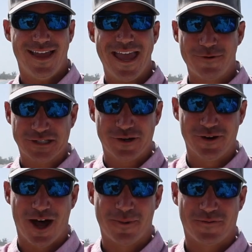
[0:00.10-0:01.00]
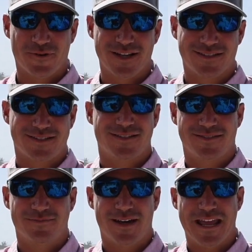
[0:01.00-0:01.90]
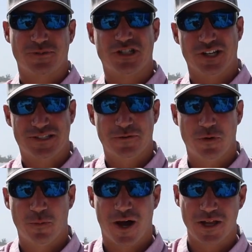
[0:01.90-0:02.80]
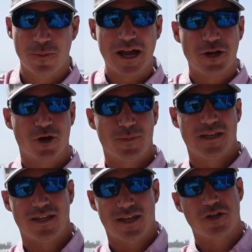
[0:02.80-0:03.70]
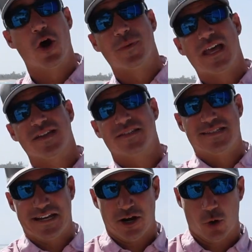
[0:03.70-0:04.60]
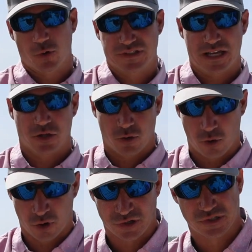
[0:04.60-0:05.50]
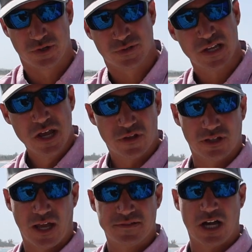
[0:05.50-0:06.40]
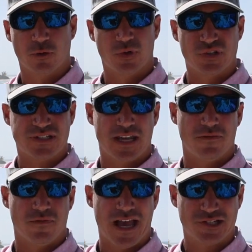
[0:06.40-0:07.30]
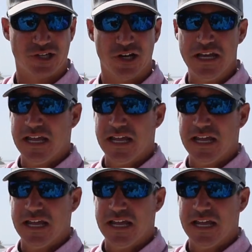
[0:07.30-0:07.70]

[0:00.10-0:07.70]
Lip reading: Hey, what's going on, my friends? My name's Justin Wilmot. You might know me as the 10-hour wholesaler, or also known as the lifestyle real estate investor.